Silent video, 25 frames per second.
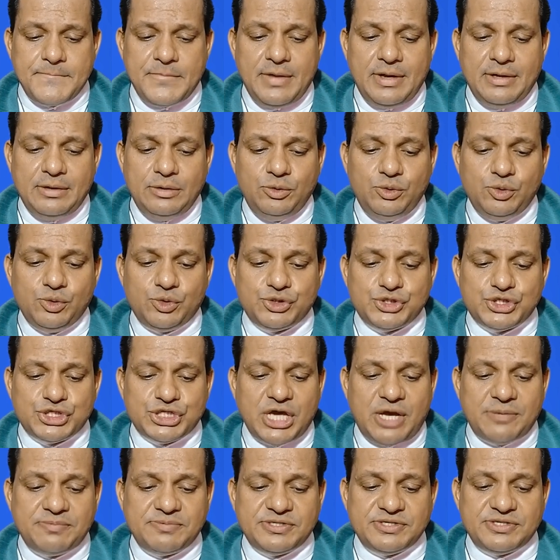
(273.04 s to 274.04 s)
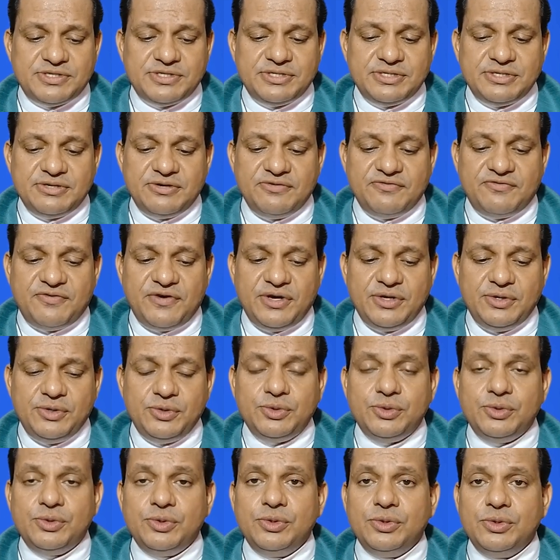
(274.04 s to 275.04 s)
Luke chapter
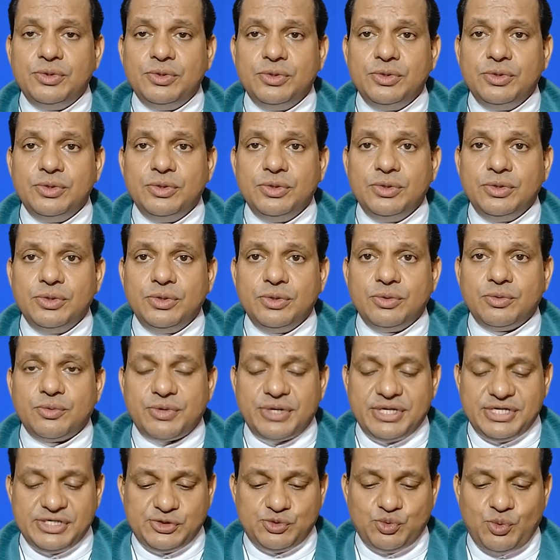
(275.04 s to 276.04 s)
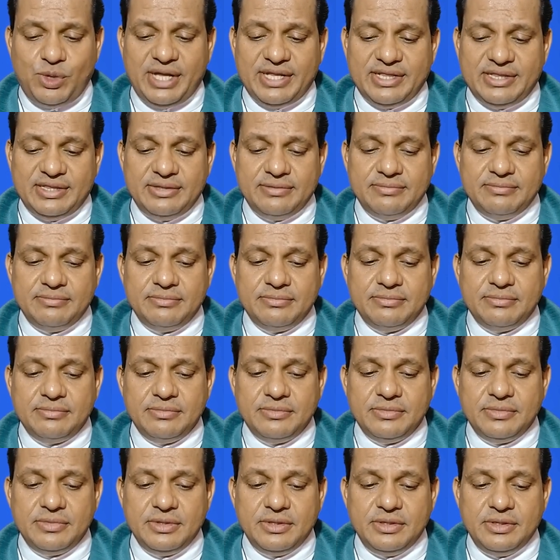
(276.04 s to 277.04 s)
5 verse 1.
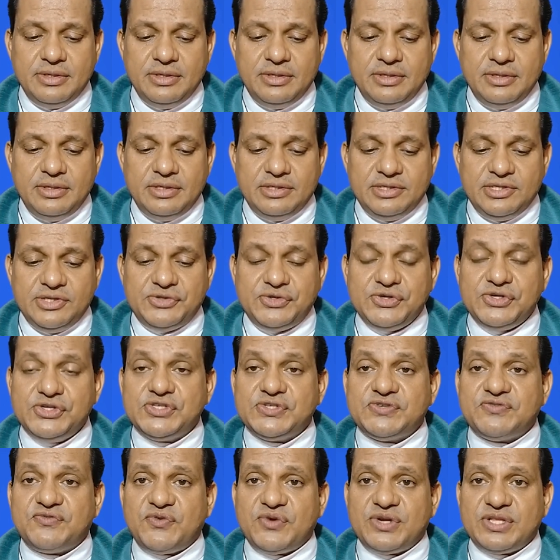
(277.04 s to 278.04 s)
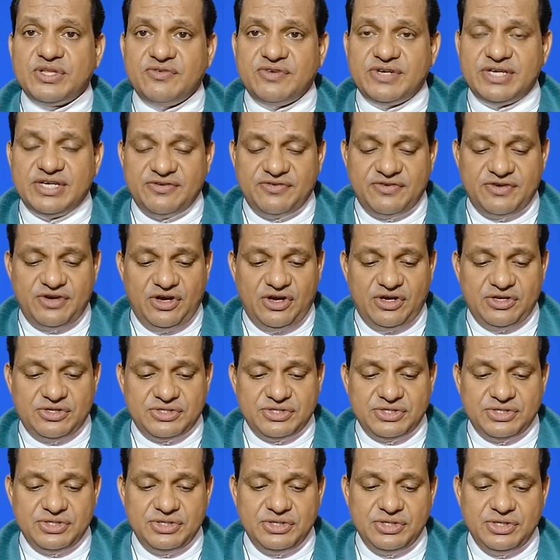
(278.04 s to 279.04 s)
The thirst for the word of God.
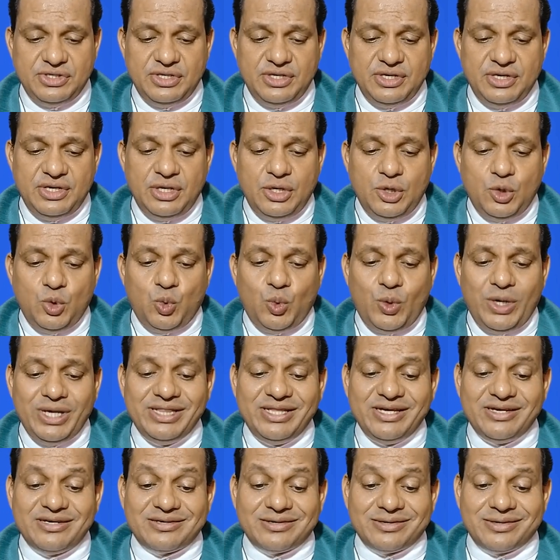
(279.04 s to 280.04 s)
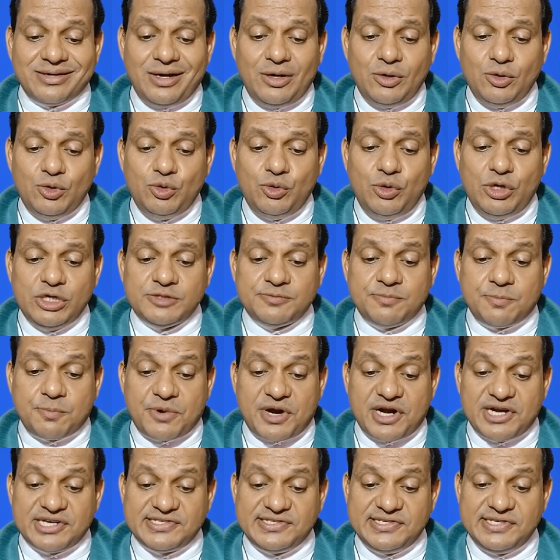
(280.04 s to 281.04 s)
While the crowd was
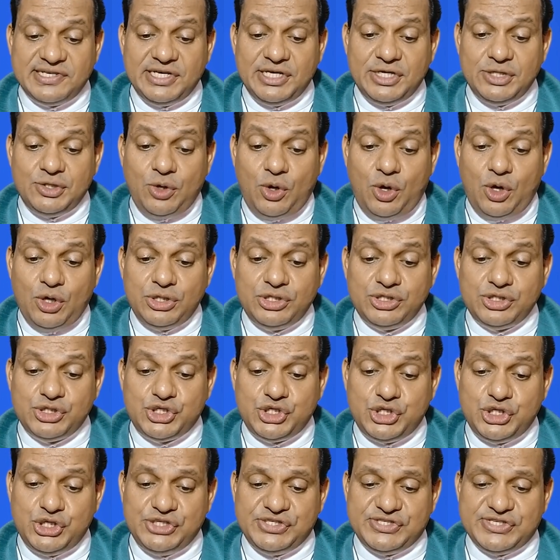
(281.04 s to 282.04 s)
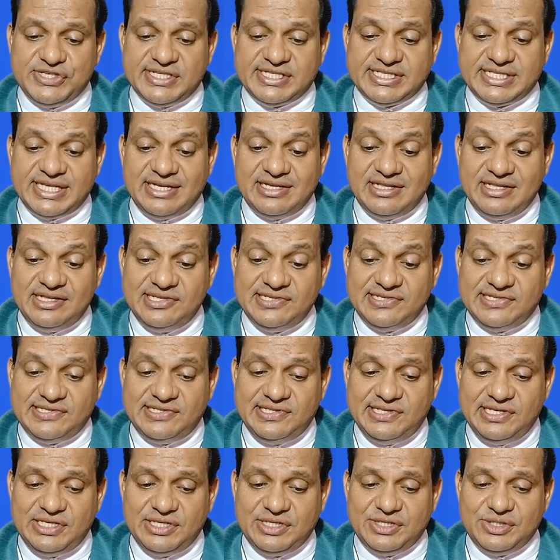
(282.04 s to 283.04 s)
pressing in on Jesus and
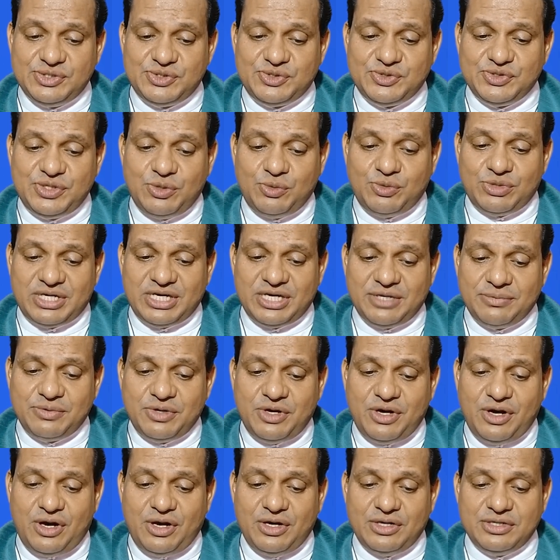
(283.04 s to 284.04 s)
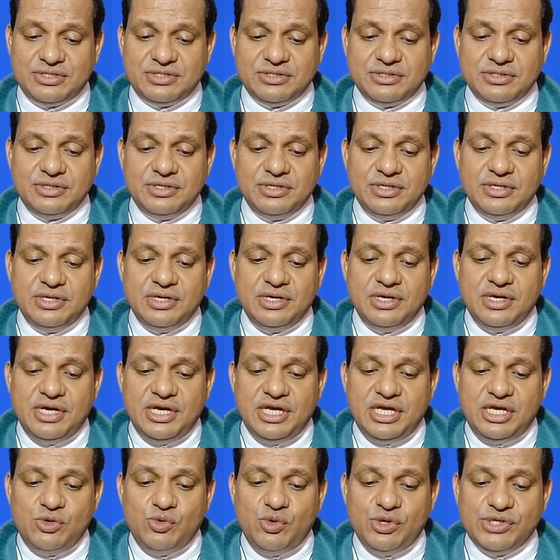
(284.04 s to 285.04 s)
listening to the word of God,
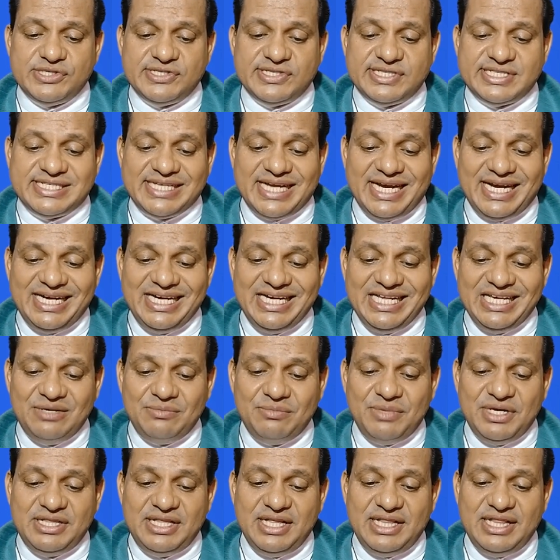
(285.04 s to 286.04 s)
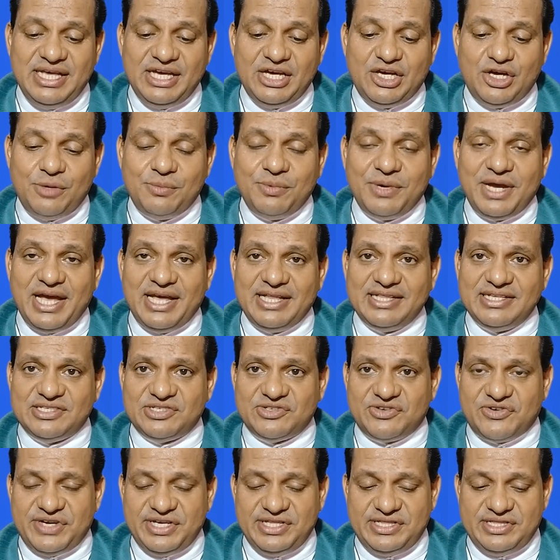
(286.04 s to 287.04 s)
he was standing by the lake of
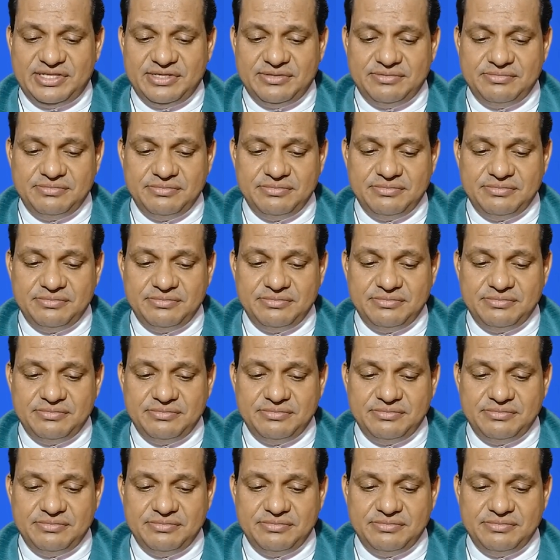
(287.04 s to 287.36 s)
Gennesaret.